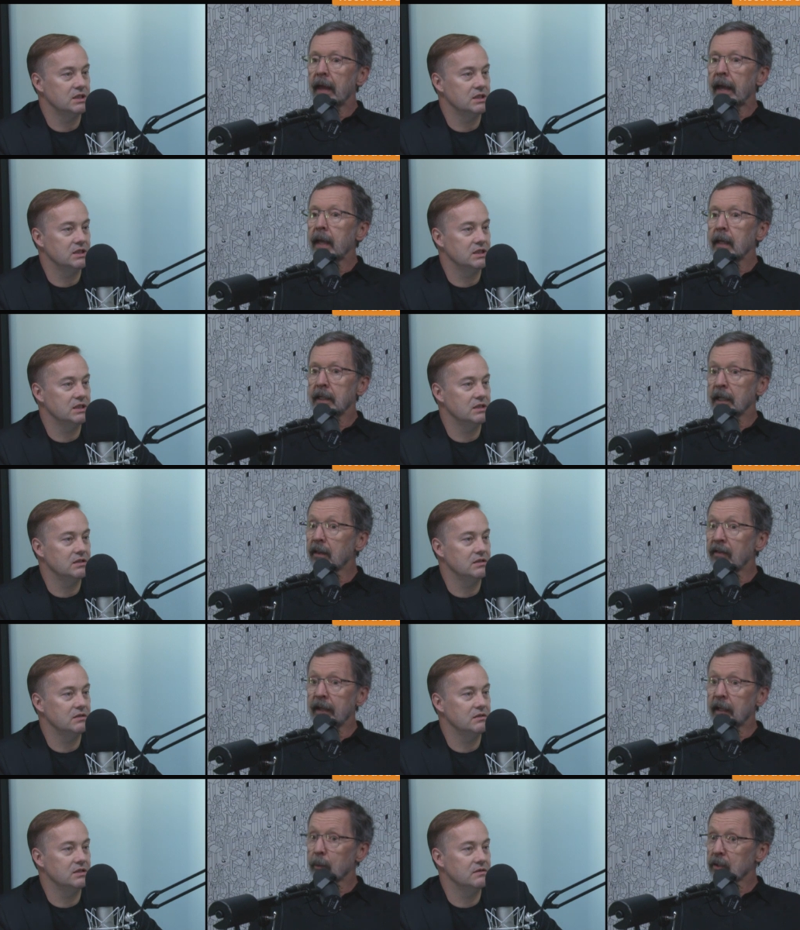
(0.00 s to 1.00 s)
Speaker 1: they
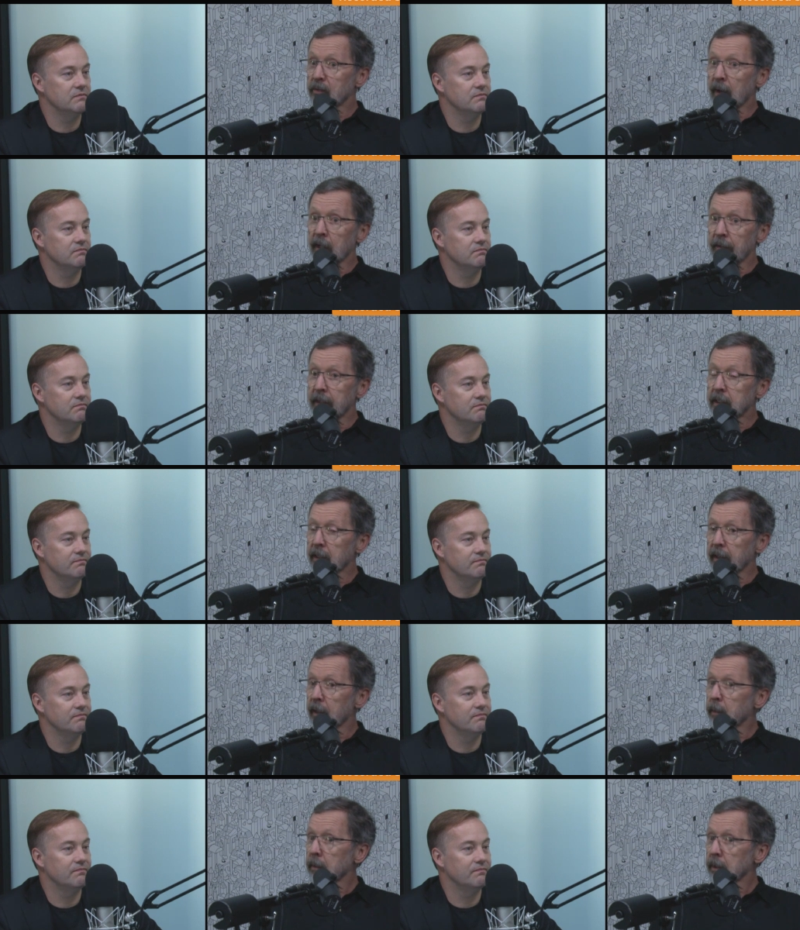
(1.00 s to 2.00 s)
didn't think it was relevant to
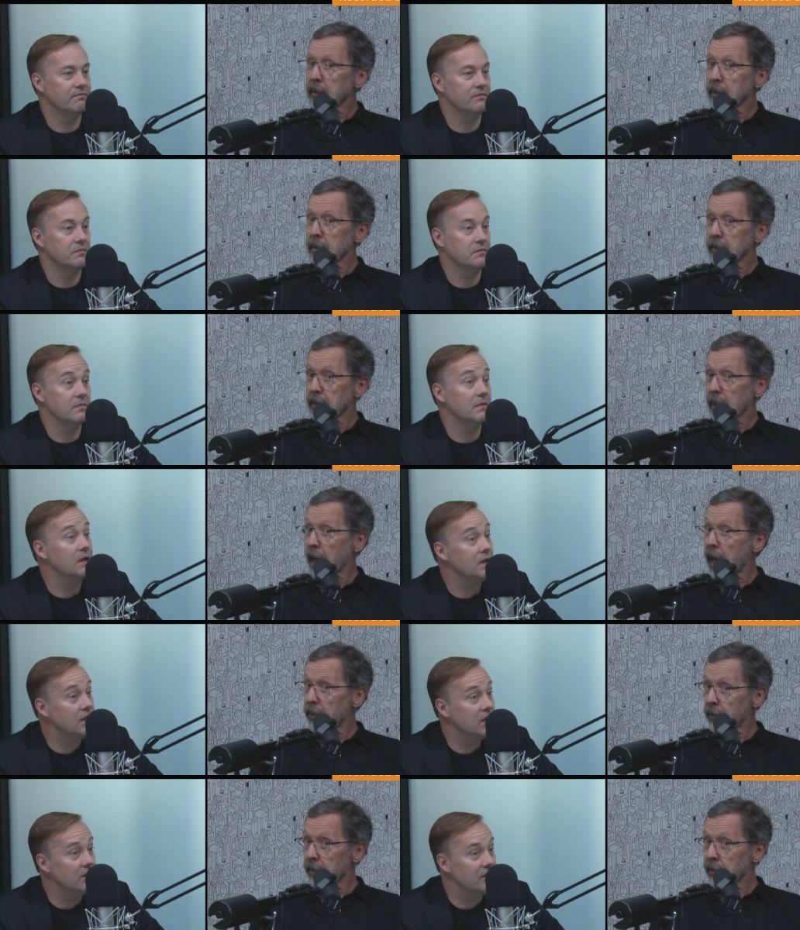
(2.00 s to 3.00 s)
them
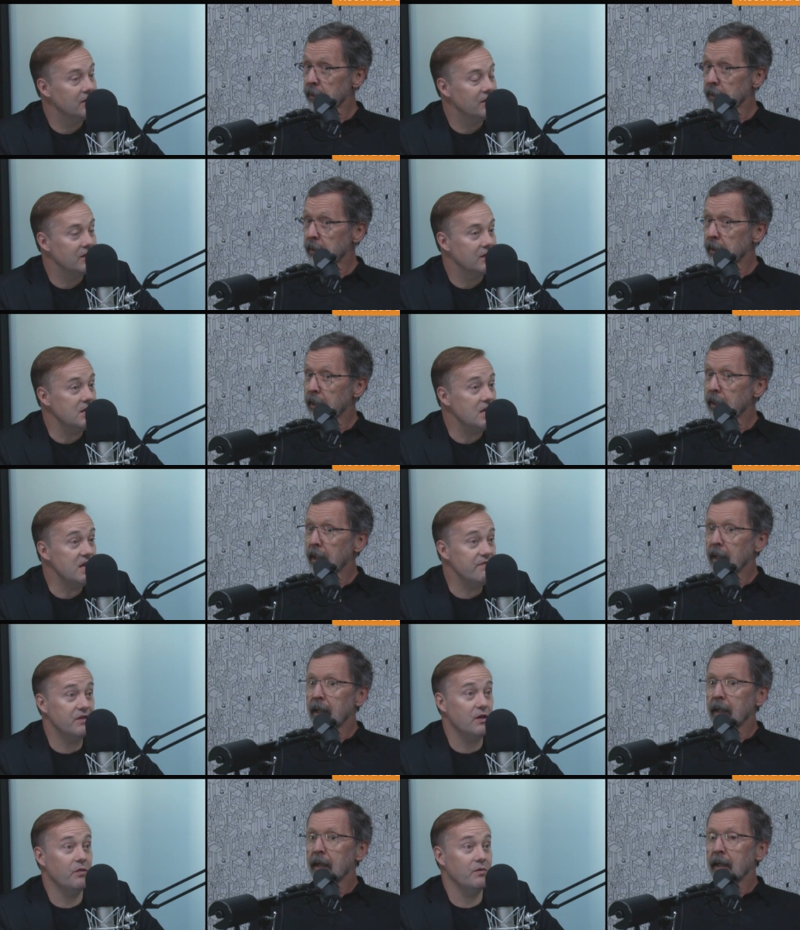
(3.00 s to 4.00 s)
either.
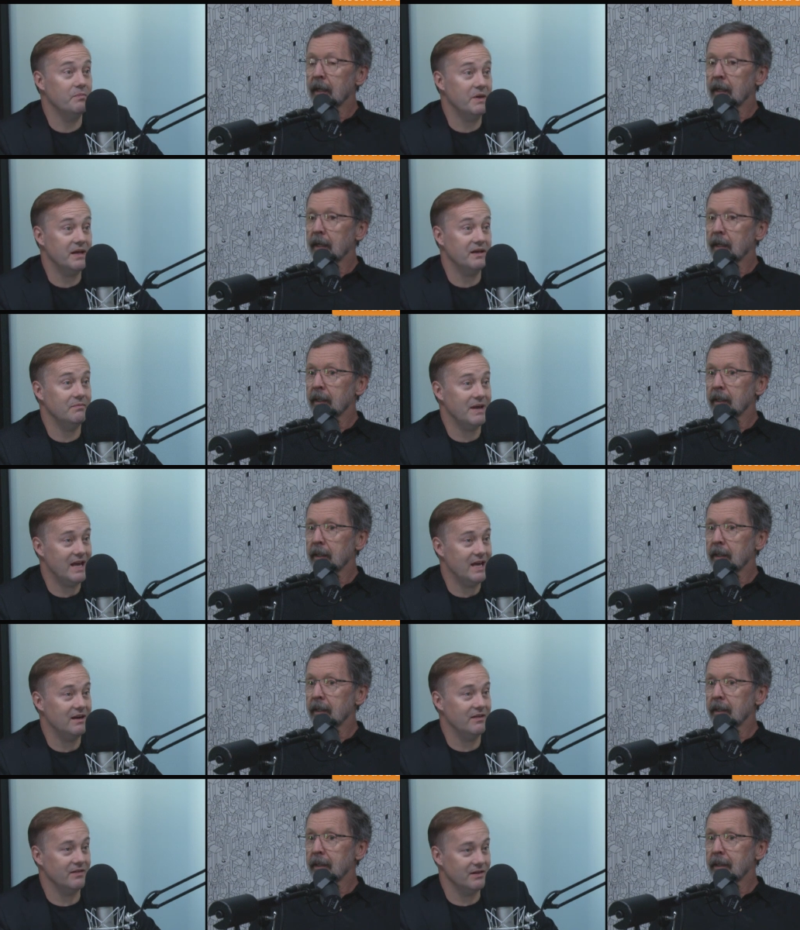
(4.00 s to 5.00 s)
Speaker 2: Even though the big
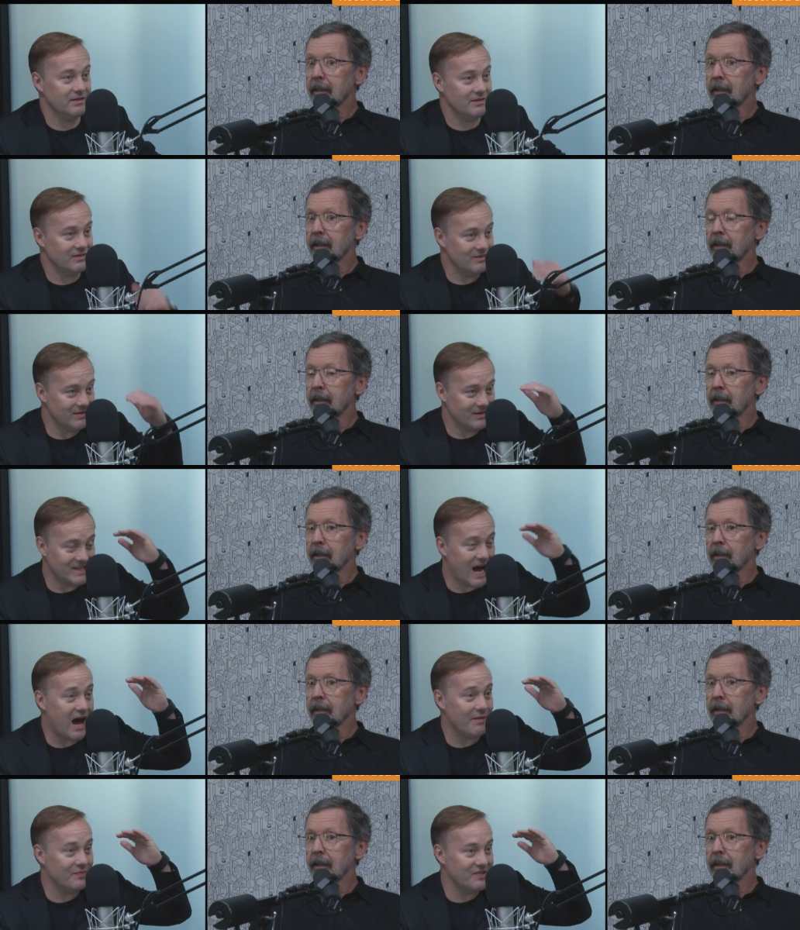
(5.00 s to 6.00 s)
man on the
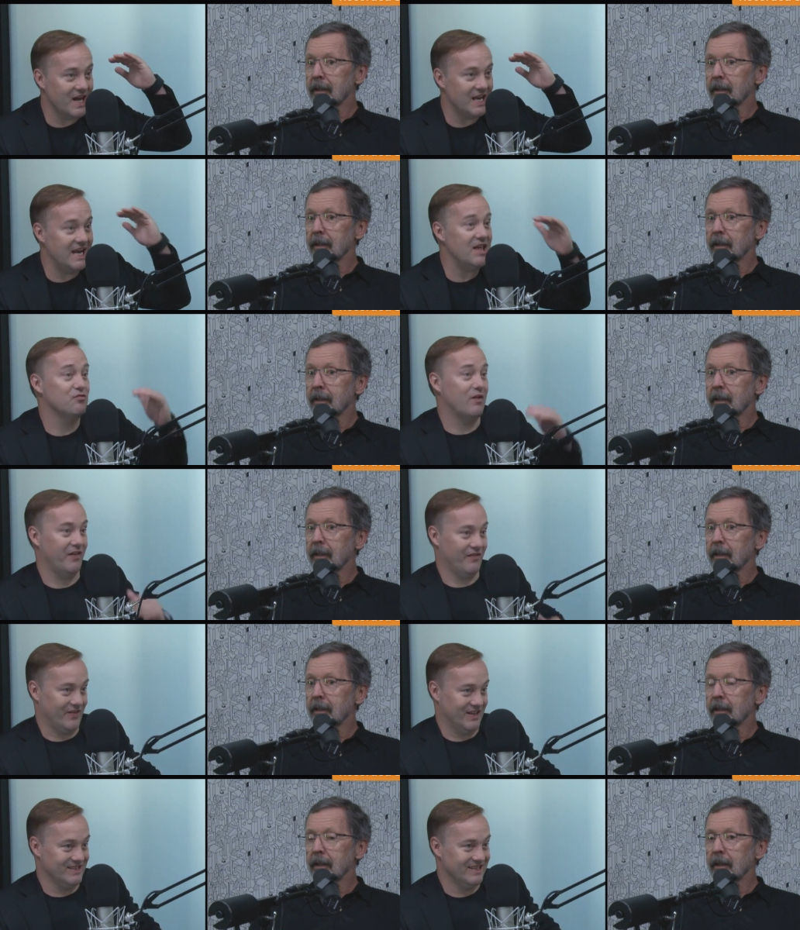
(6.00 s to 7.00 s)
top said it is
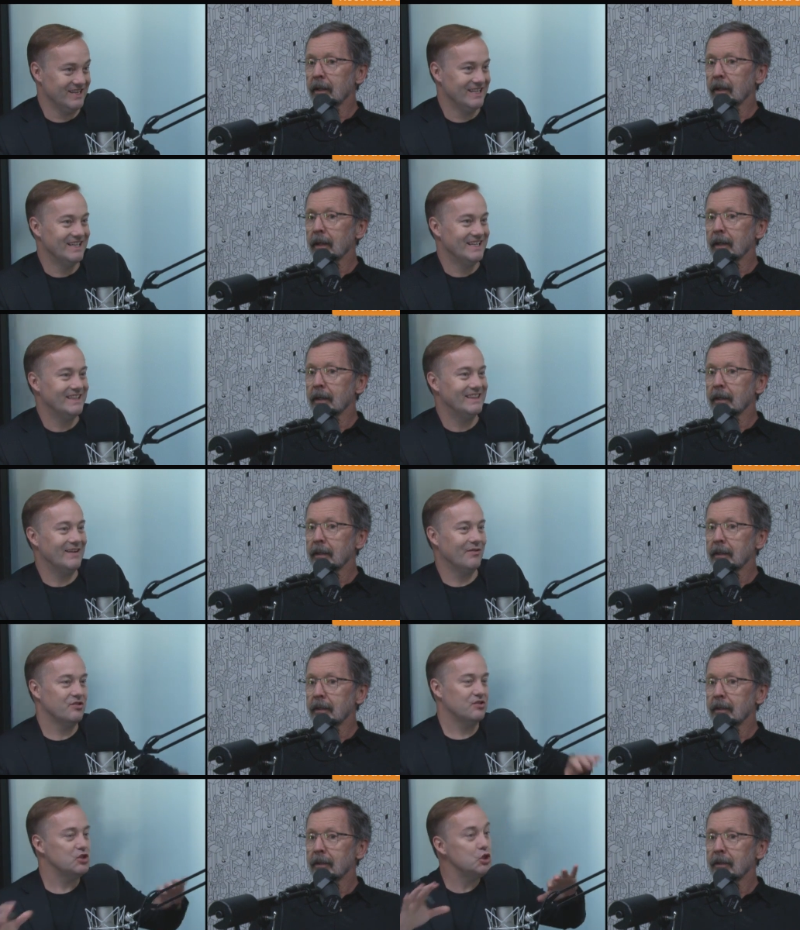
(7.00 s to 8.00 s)
relevant, there
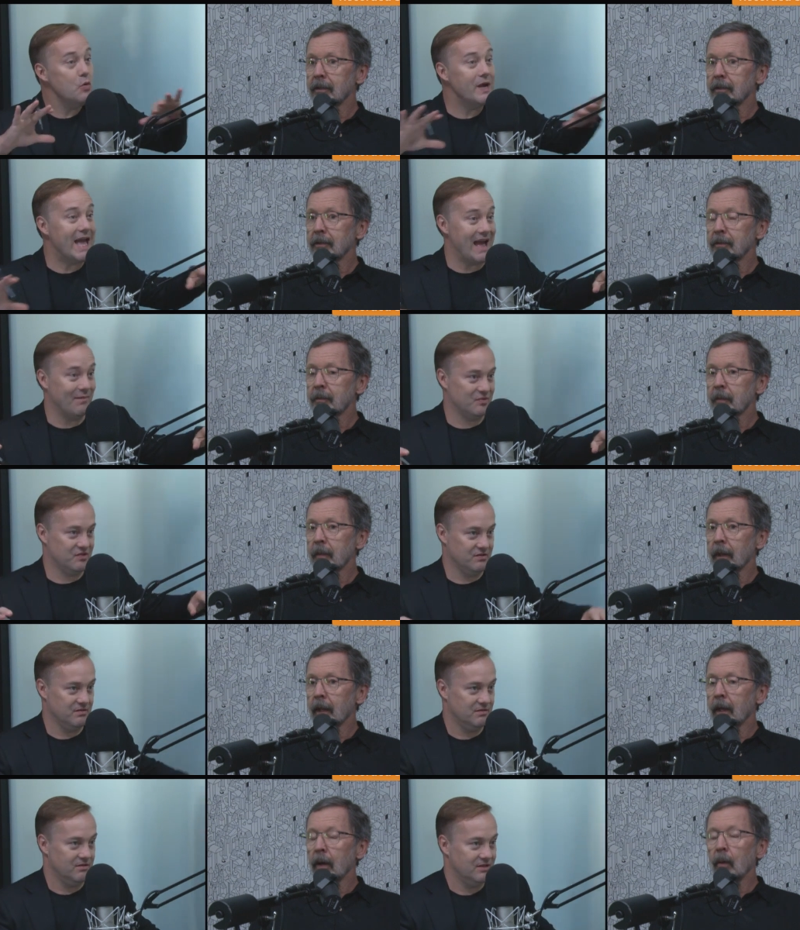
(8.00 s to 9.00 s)
was two
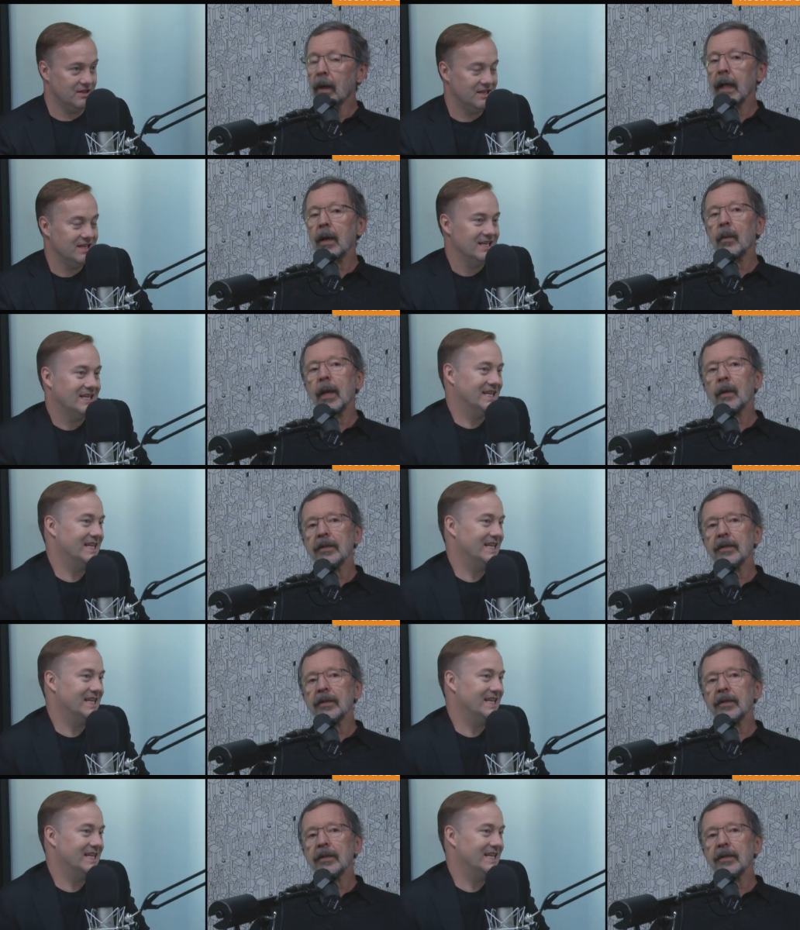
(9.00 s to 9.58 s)
camps.
Speaker 1: Well, it,